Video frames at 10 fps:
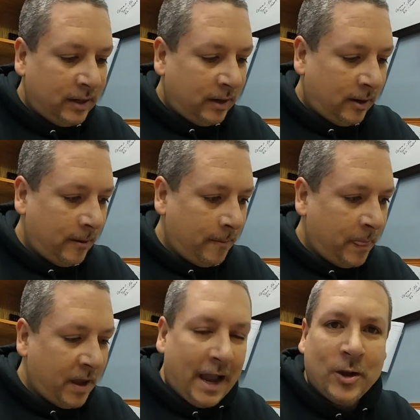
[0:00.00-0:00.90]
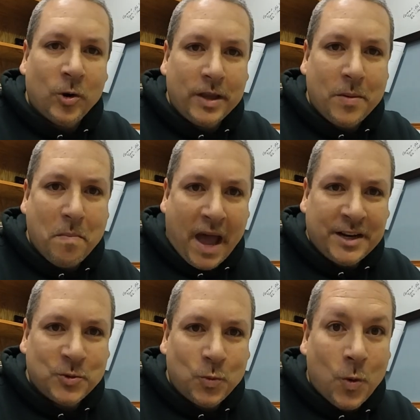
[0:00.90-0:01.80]
I can only
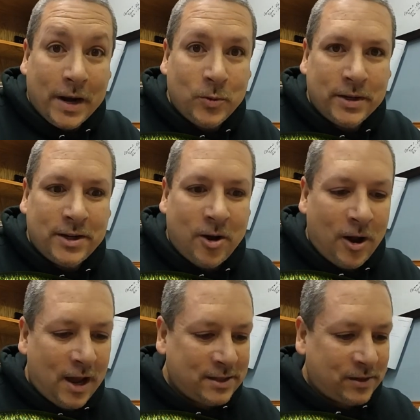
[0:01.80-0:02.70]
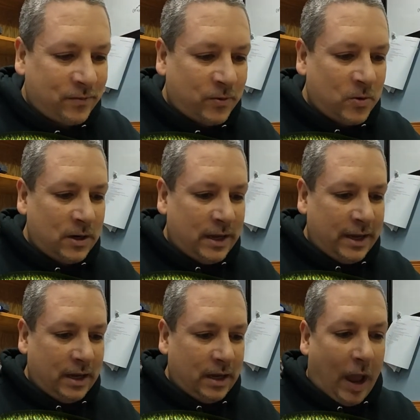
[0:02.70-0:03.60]
imagine what it would cost for
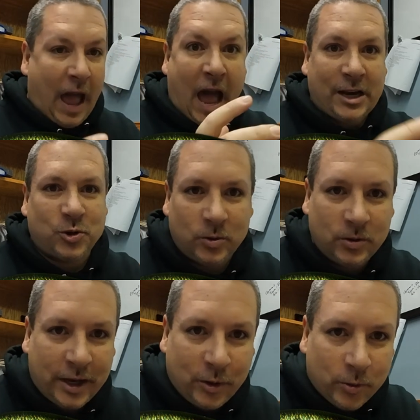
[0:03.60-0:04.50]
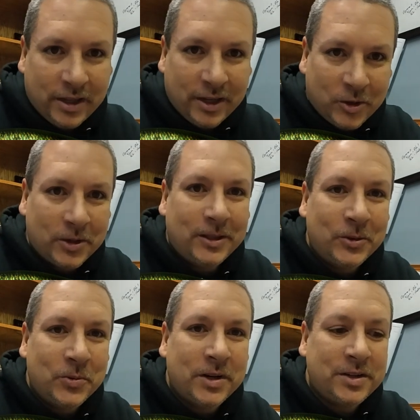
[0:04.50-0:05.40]
like actual like really good
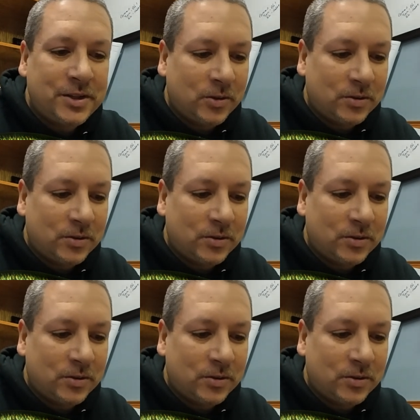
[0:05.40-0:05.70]
lures.